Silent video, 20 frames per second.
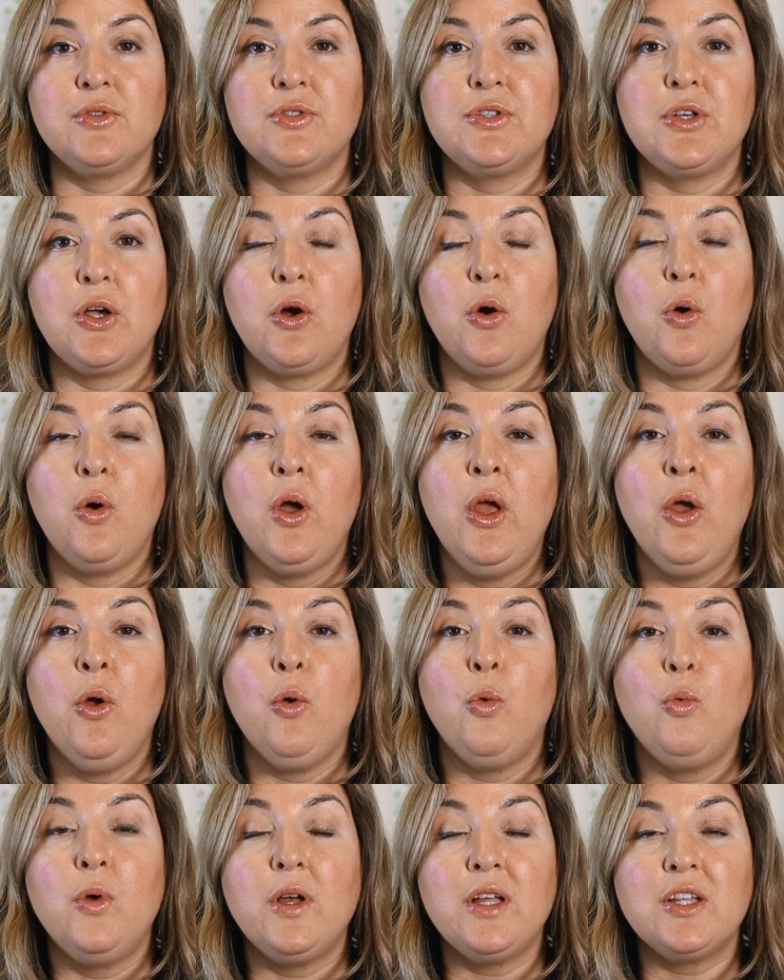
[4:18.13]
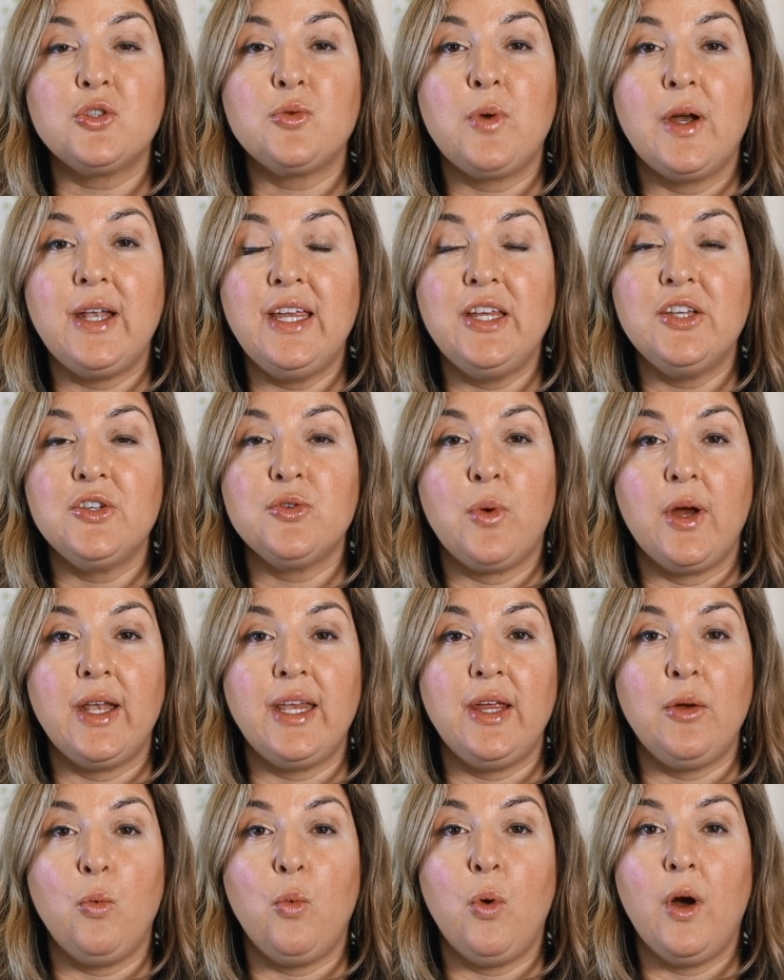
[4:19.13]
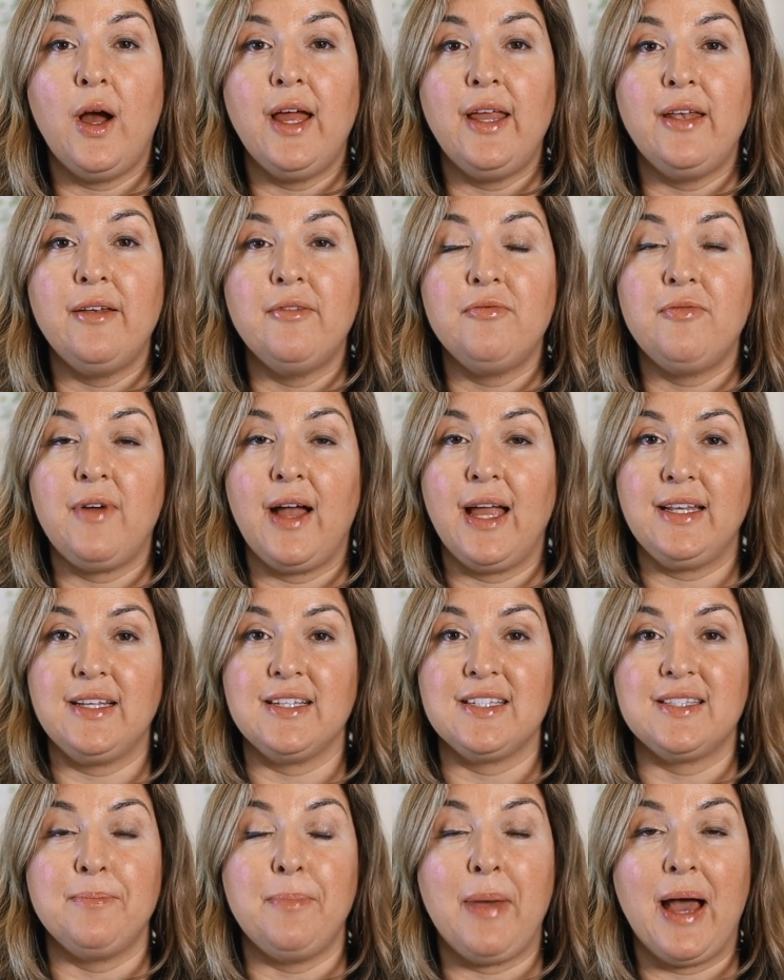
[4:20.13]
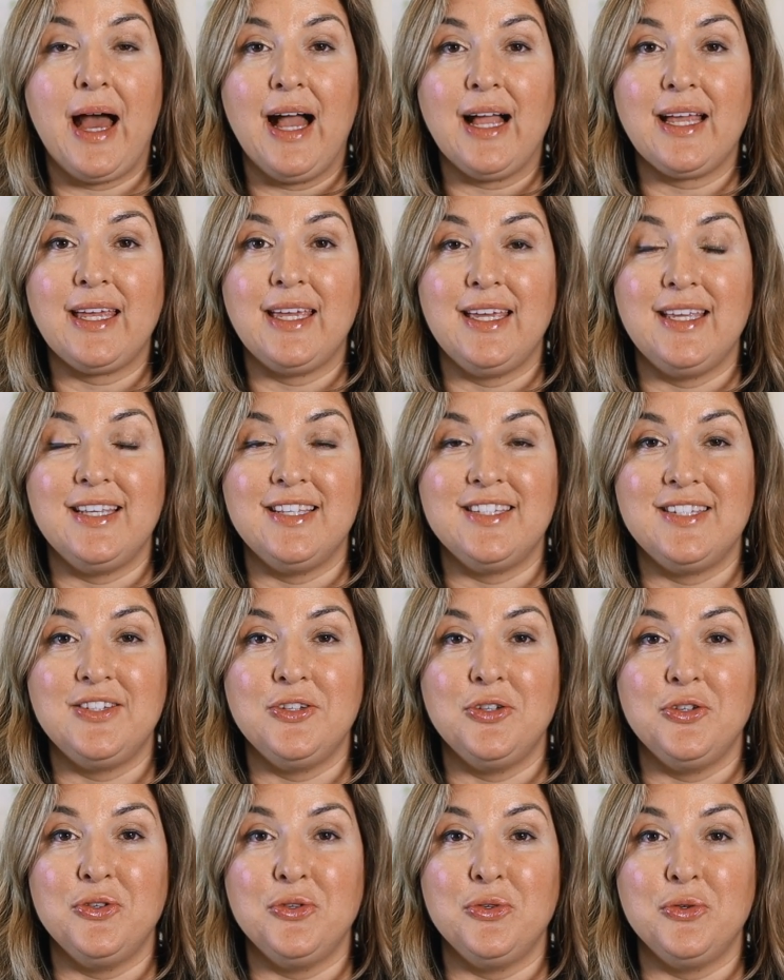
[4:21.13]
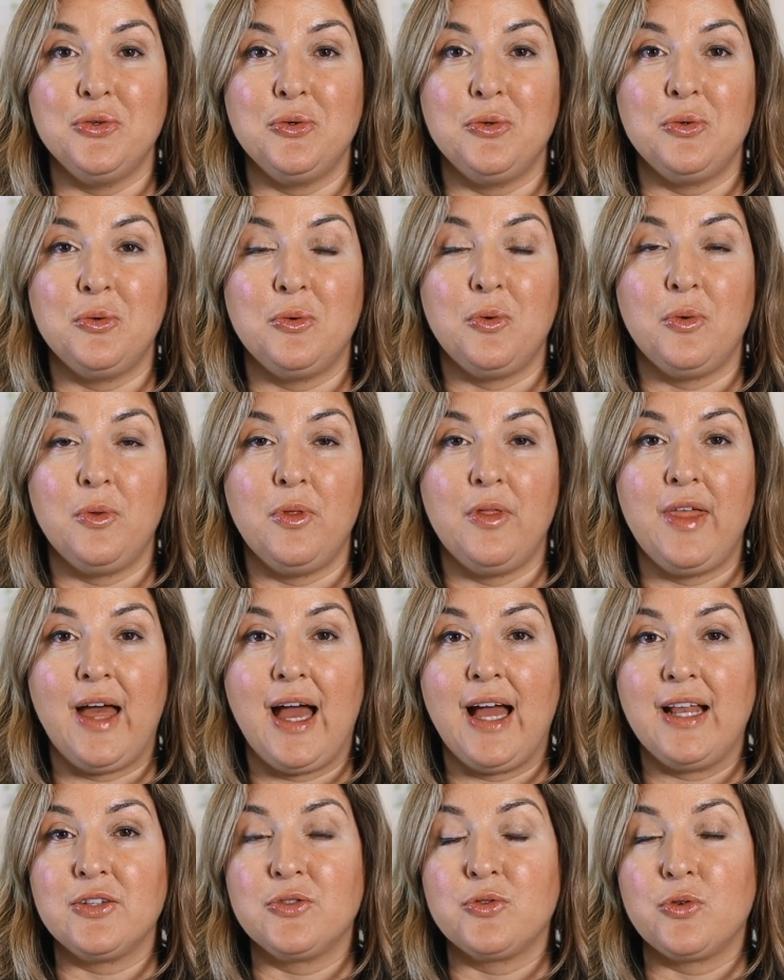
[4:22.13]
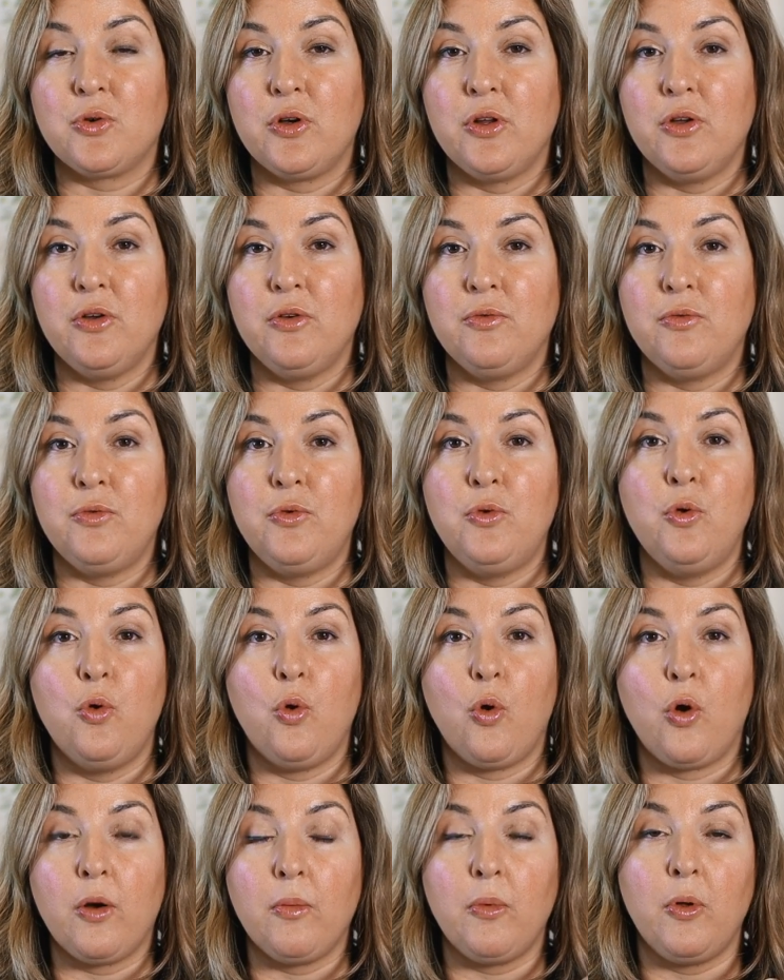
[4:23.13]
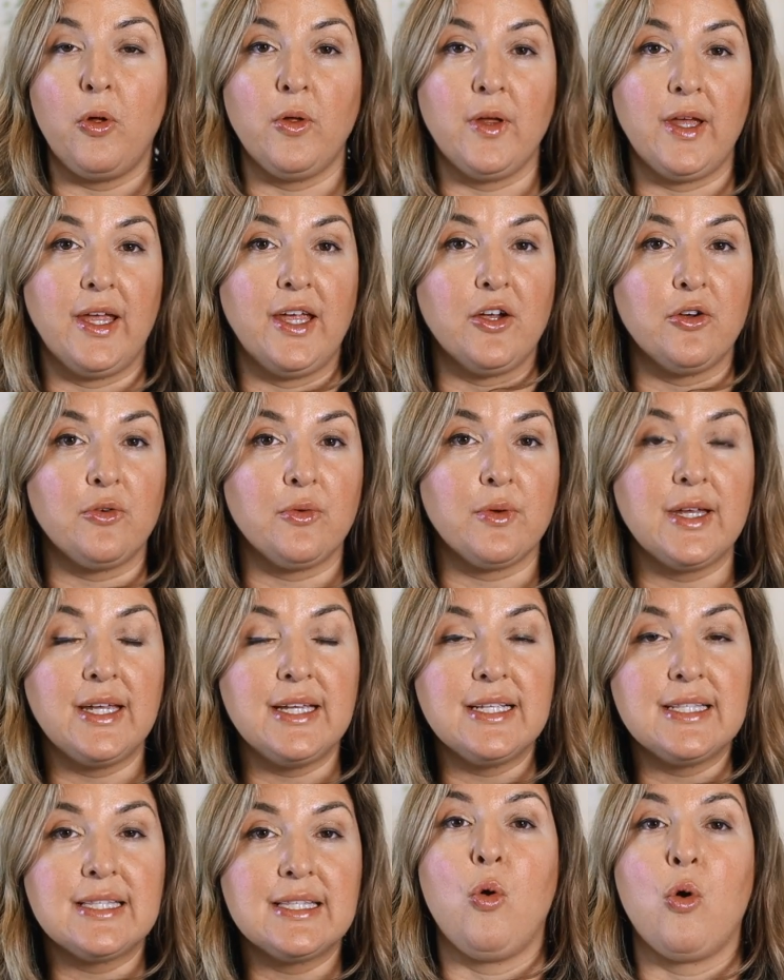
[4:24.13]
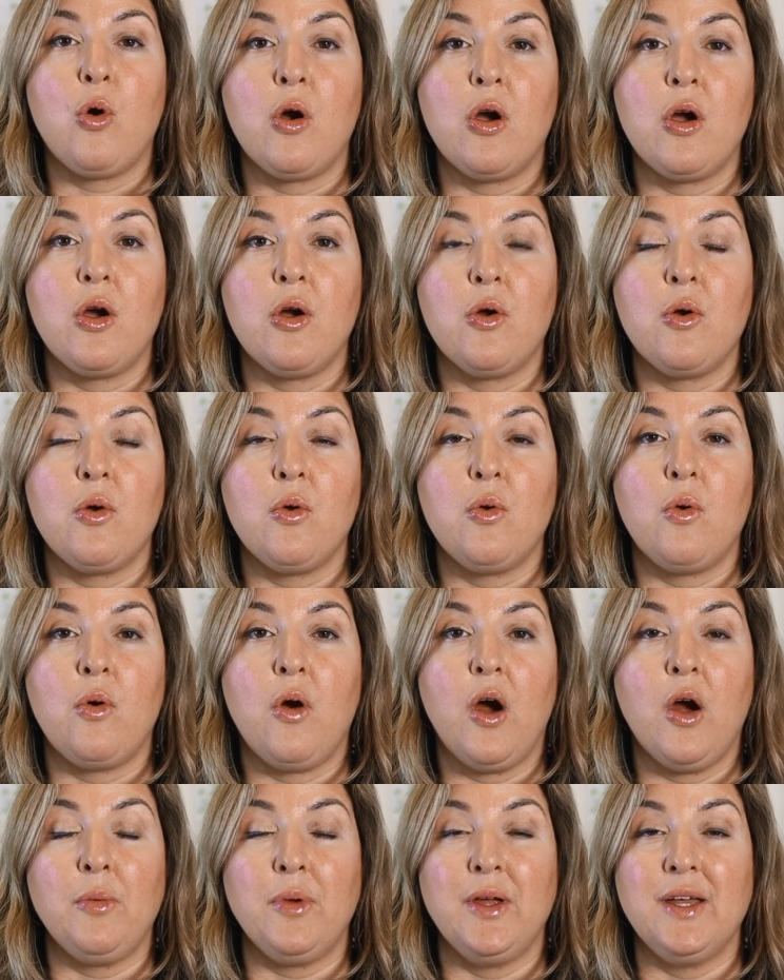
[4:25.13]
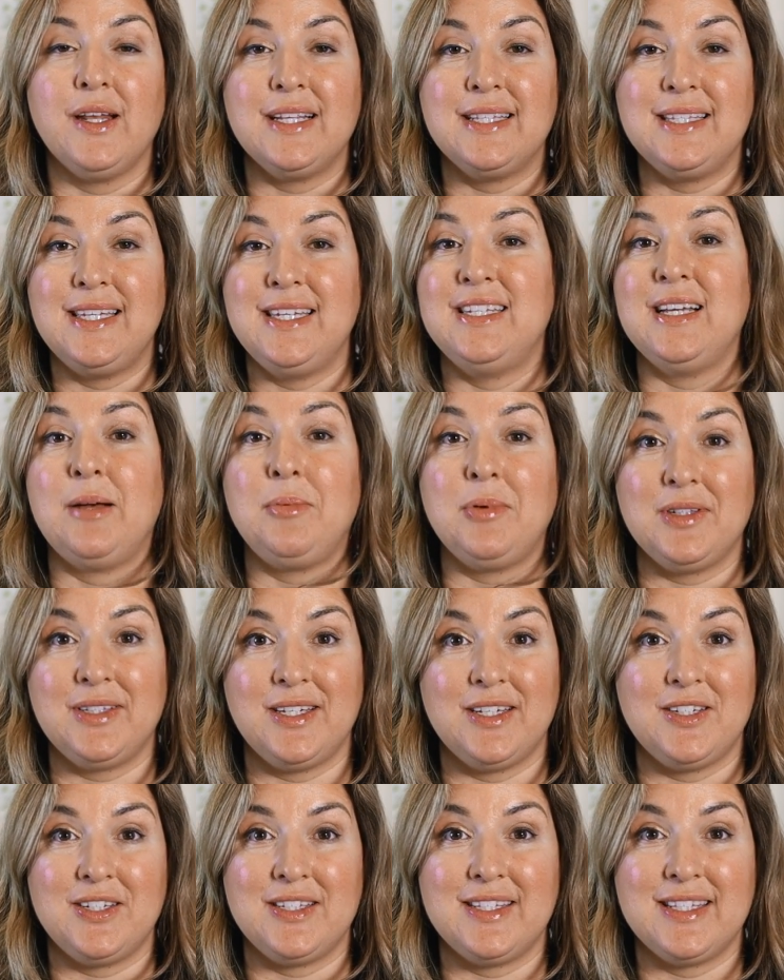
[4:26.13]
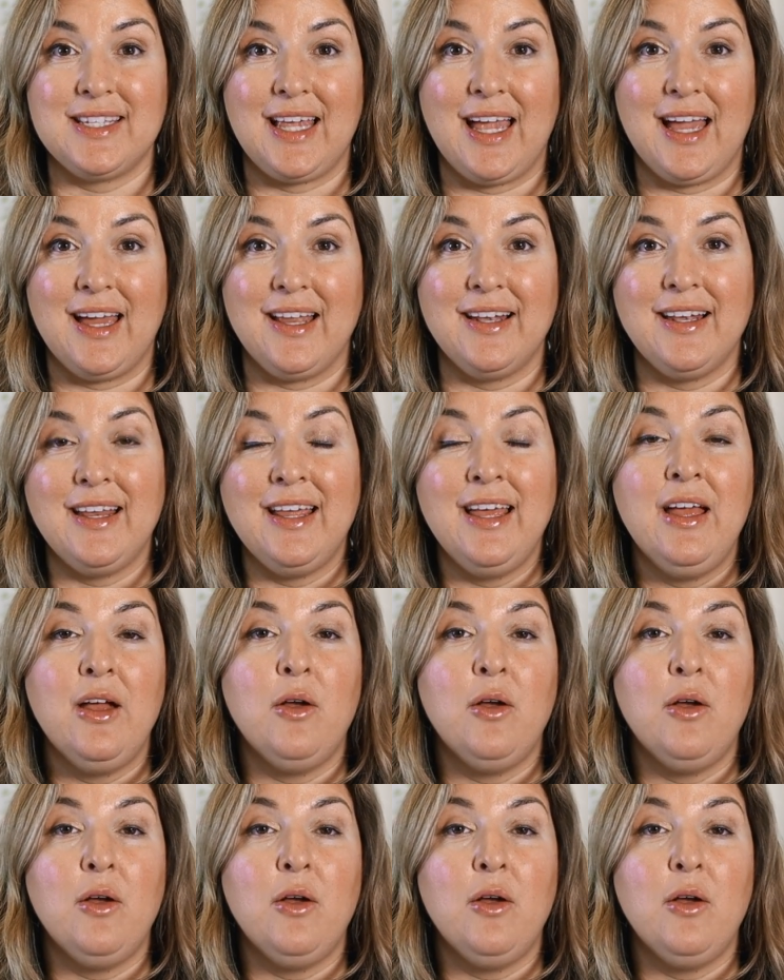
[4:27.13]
So will 2021 find us back into that sort of normal increase or are we going to see double digits again?